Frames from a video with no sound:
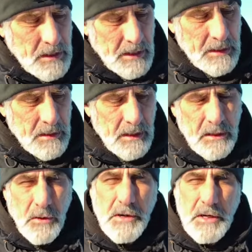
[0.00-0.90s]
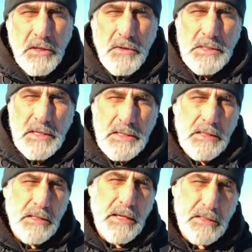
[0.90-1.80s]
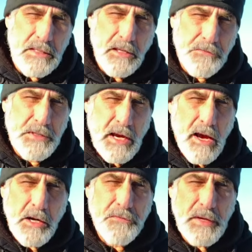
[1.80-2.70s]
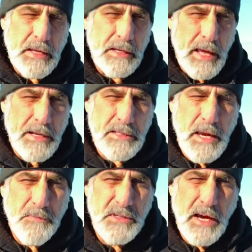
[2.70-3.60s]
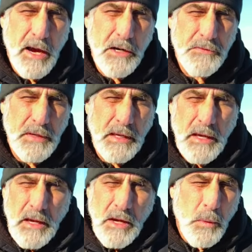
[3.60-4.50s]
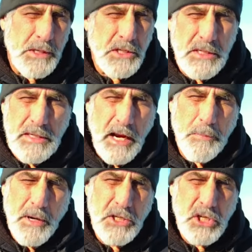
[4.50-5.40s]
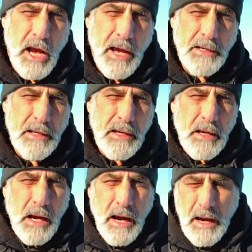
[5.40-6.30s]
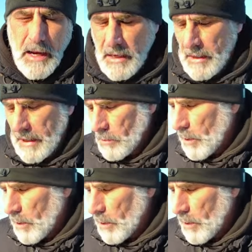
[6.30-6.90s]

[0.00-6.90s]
in order to use this in still photography and in landscape photography, we just set up our shot, and